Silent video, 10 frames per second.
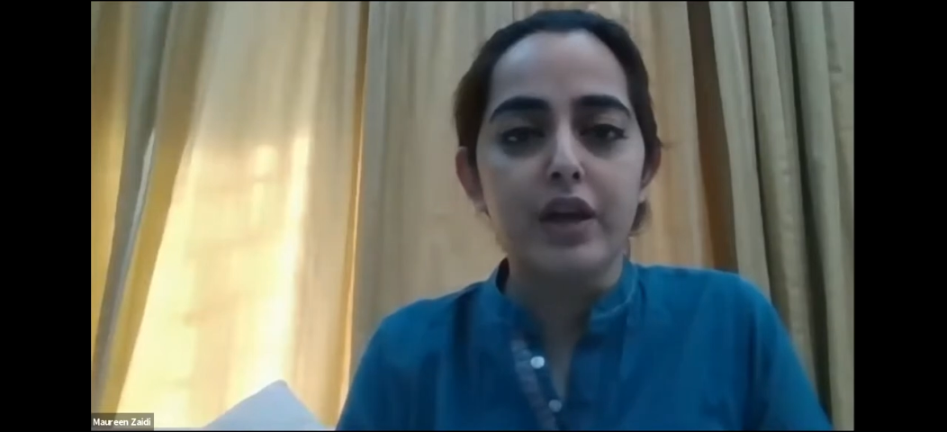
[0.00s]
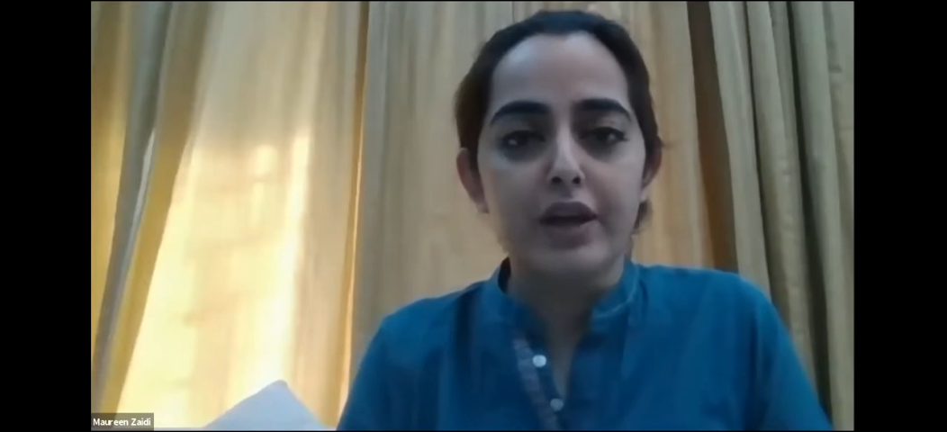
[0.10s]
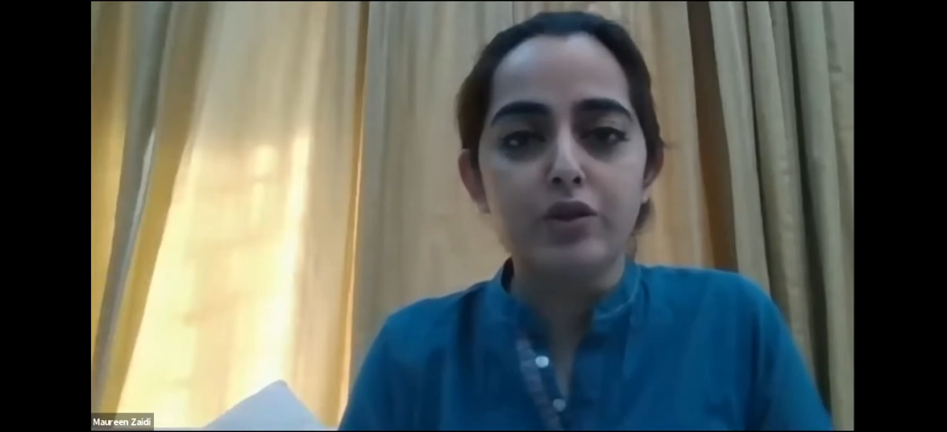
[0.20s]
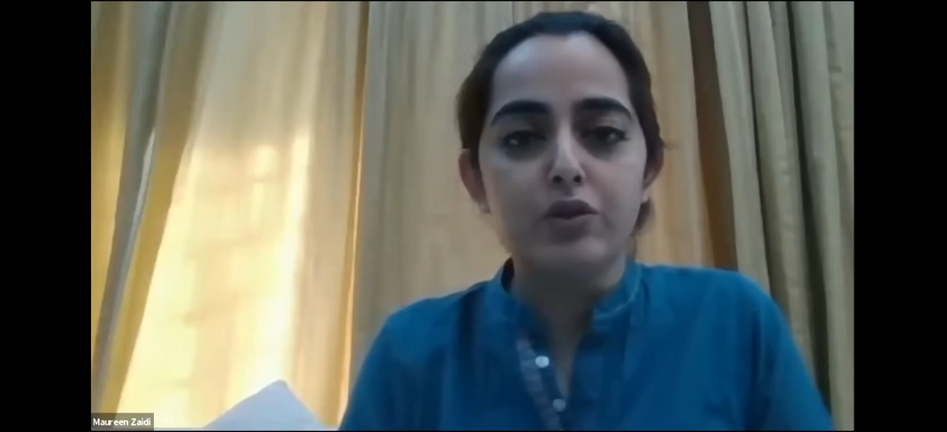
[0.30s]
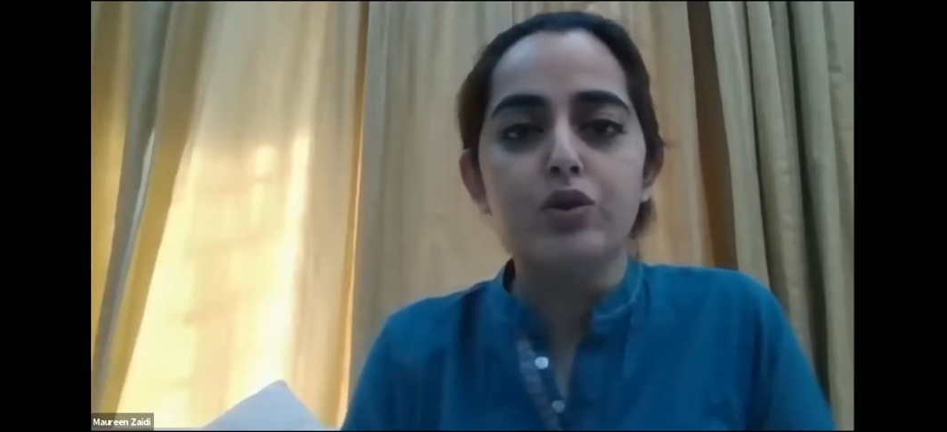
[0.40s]

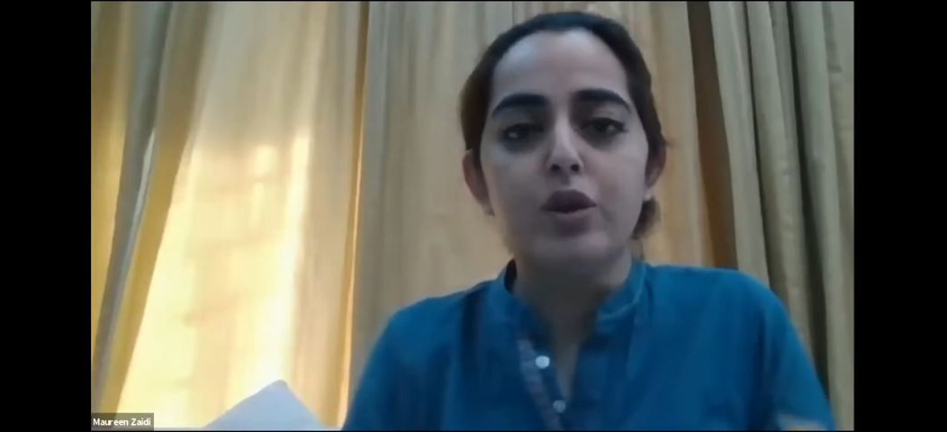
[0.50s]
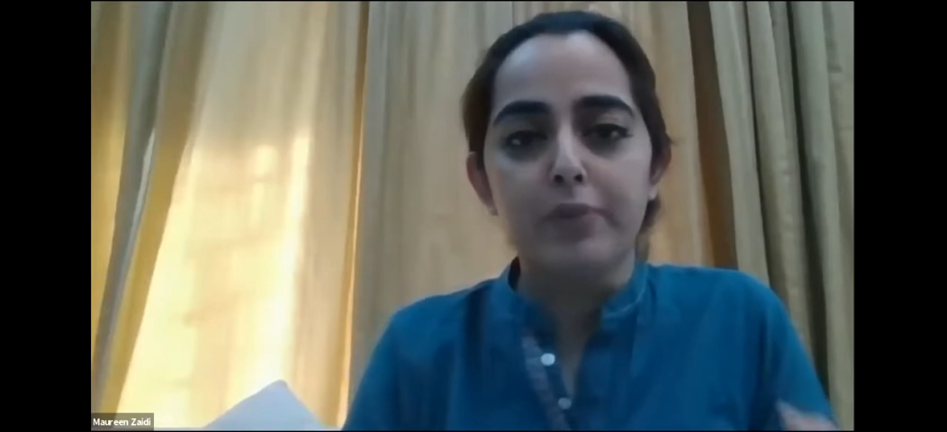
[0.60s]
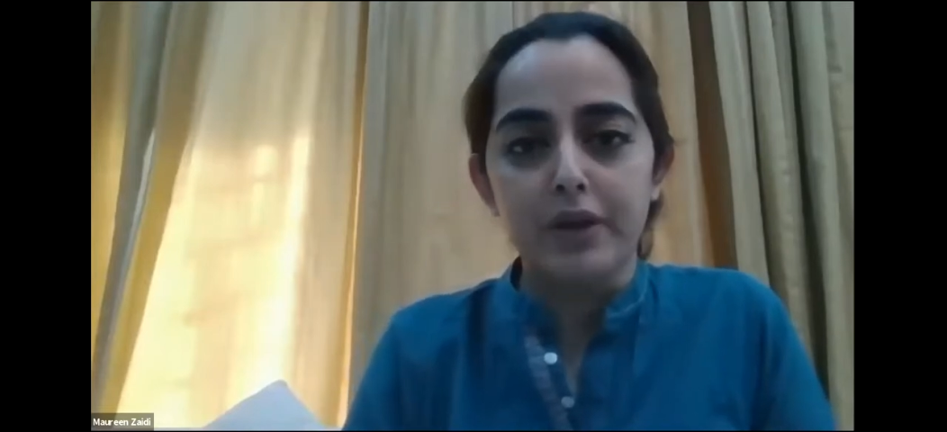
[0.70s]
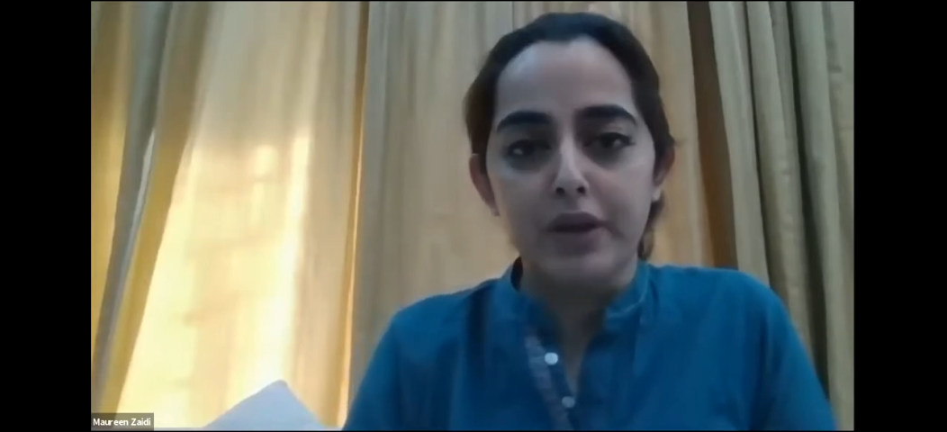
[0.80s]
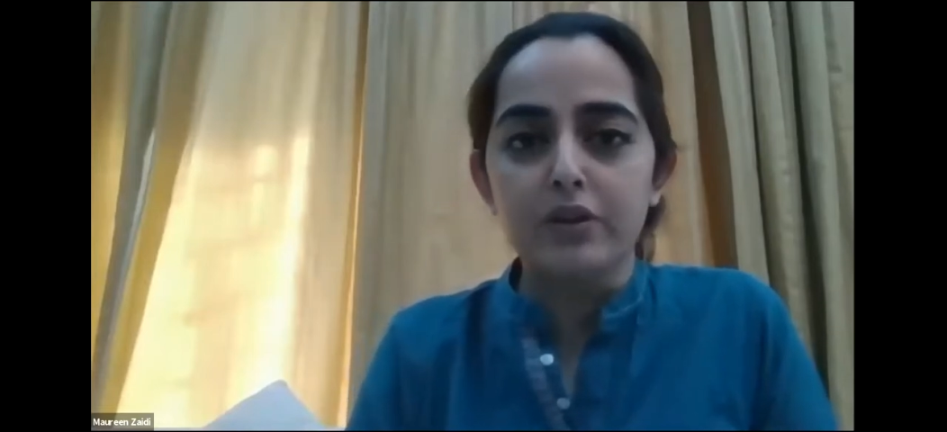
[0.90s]
right to
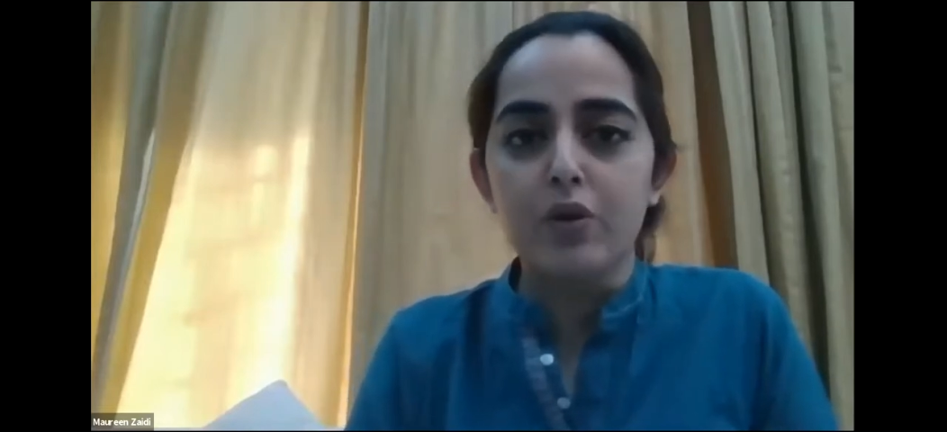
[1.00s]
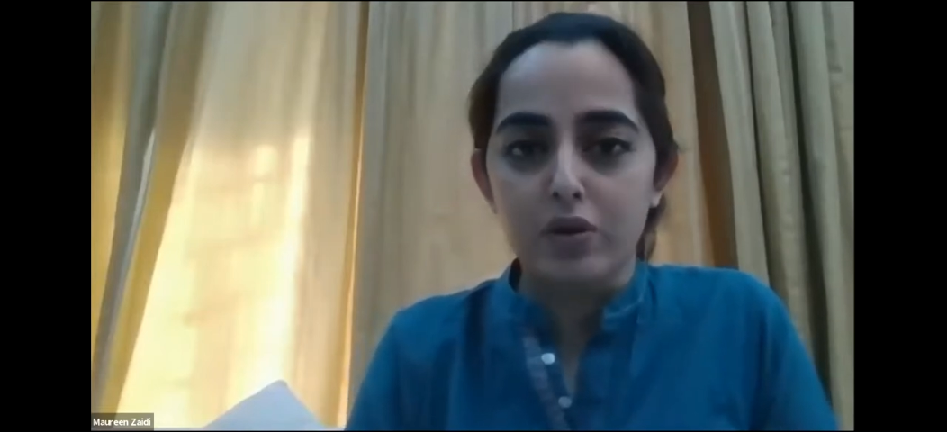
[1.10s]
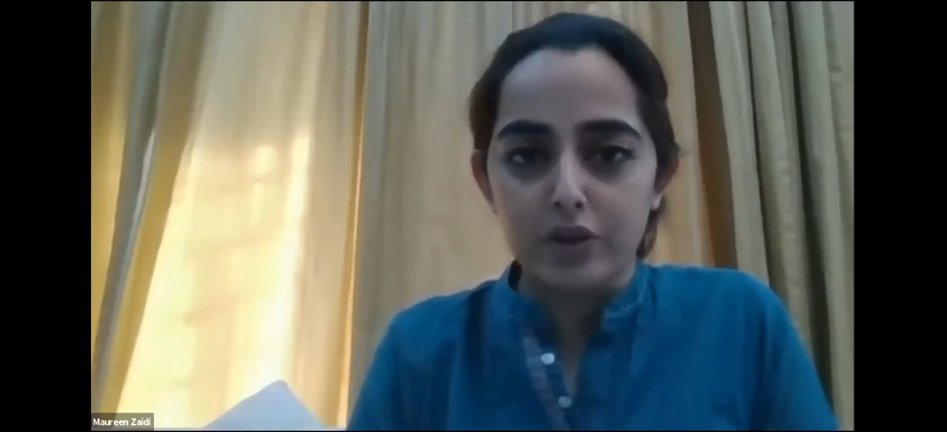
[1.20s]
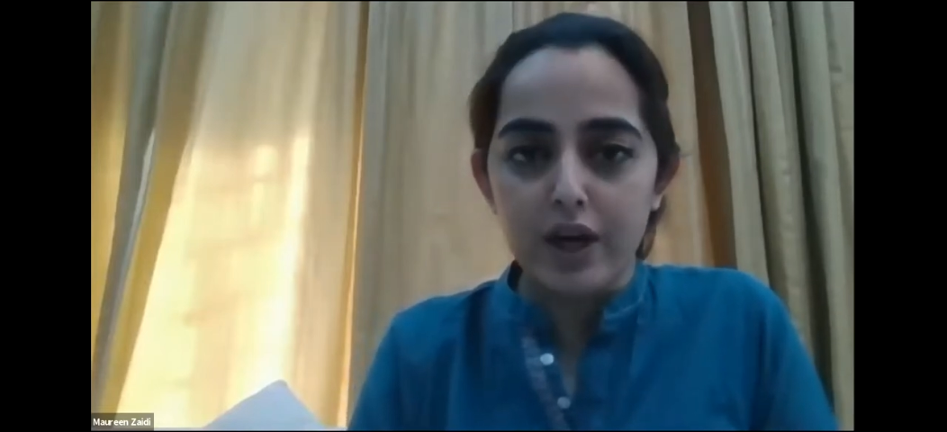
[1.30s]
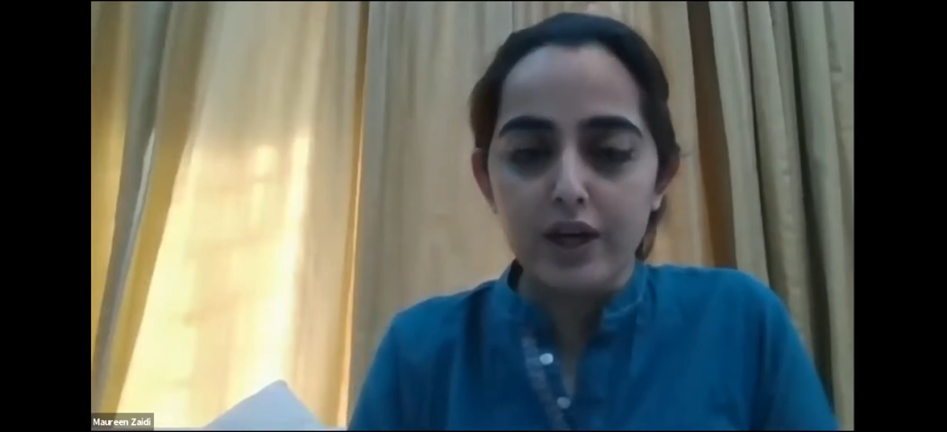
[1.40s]
terminate the
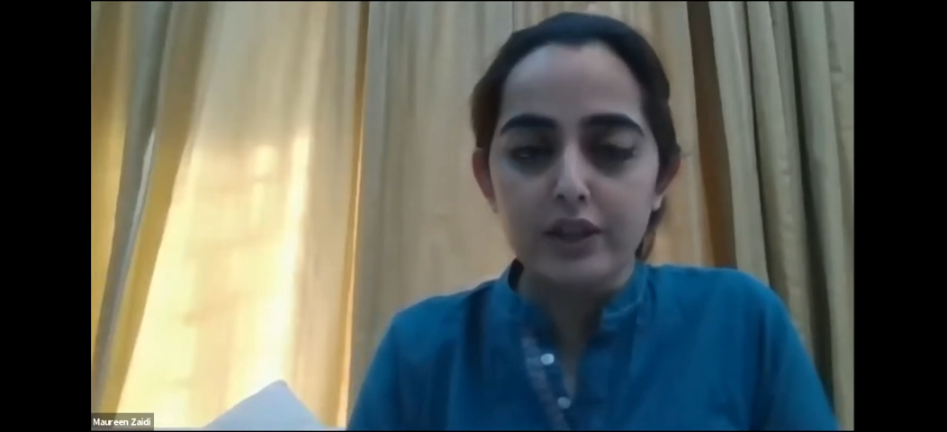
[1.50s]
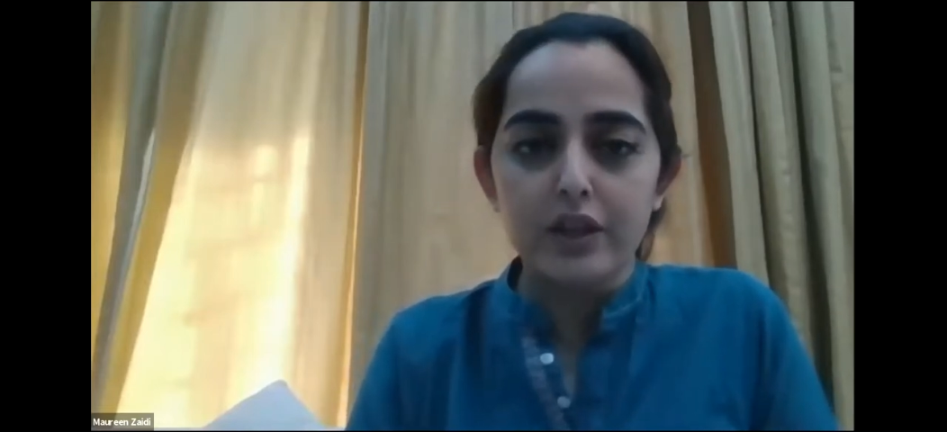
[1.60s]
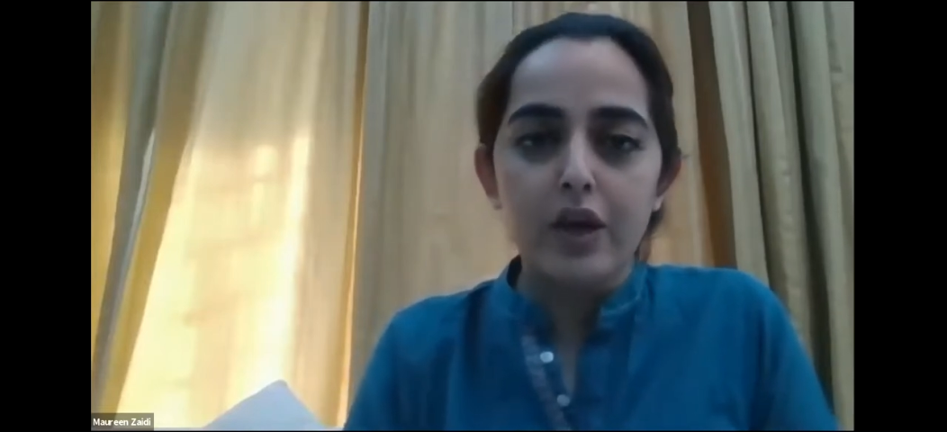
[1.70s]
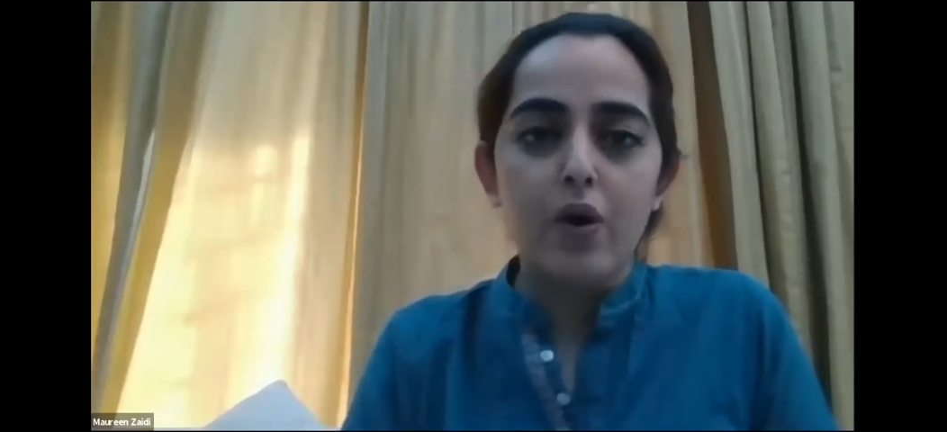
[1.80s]
contract